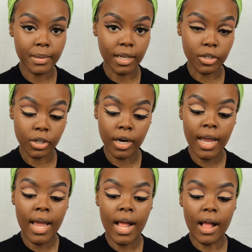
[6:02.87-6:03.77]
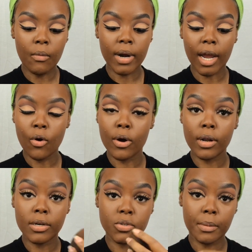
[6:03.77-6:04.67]
blender, and when I go
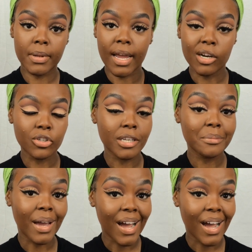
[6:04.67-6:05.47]
to apply underneath my